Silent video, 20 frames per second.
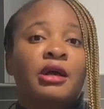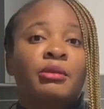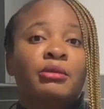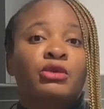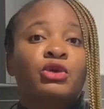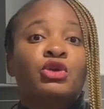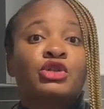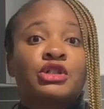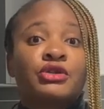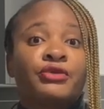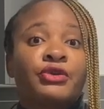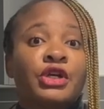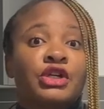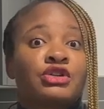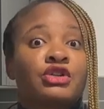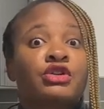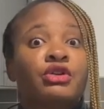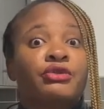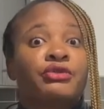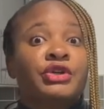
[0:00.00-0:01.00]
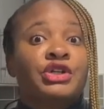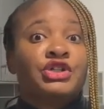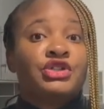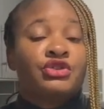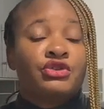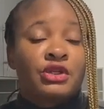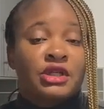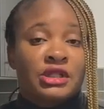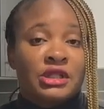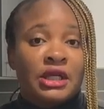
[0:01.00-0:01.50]
notification of
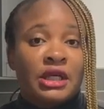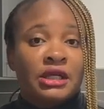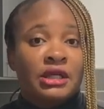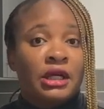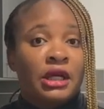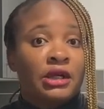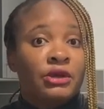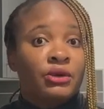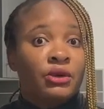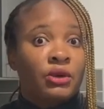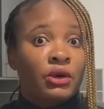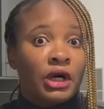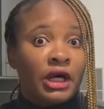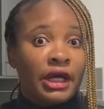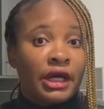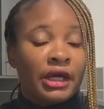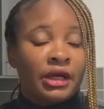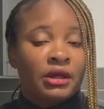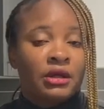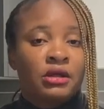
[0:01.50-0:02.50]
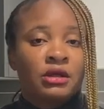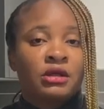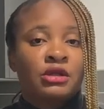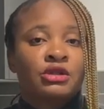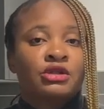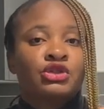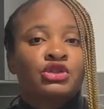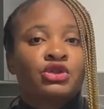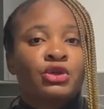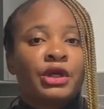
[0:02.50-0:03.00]
interest and NOI
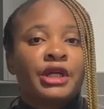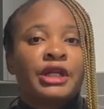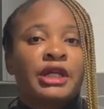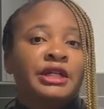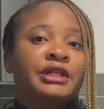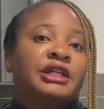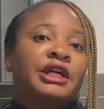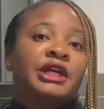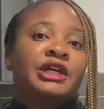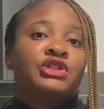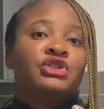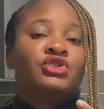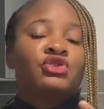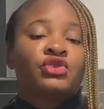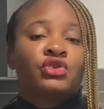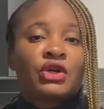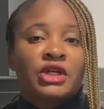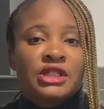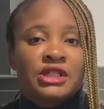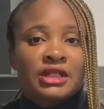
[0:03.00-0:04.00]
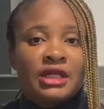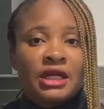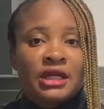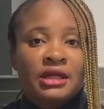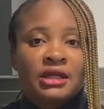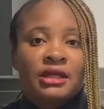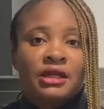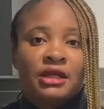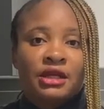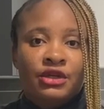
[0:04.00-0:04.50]
showing that they're interested
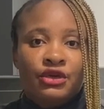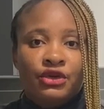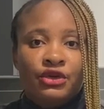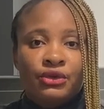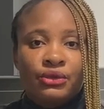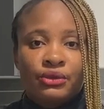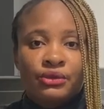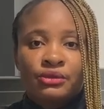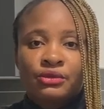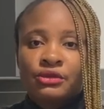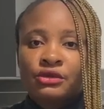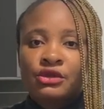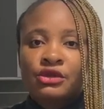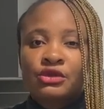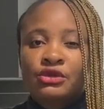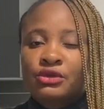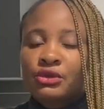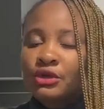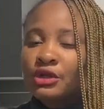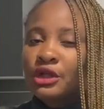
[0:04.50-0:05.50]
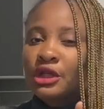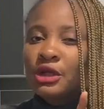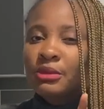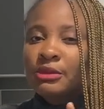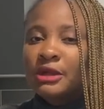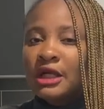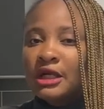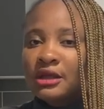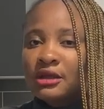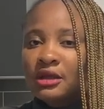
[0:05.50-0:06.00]
in you. So keep
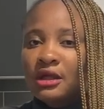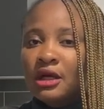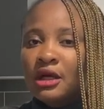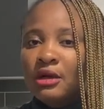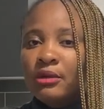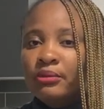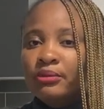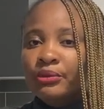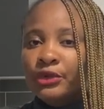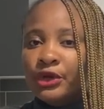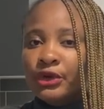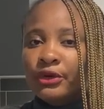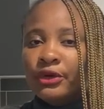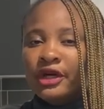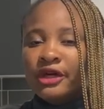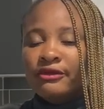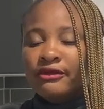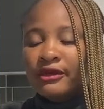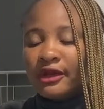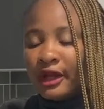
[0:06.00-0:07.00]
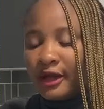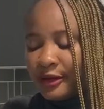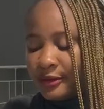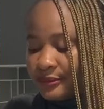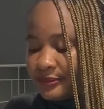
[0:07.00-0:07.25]
that POF there.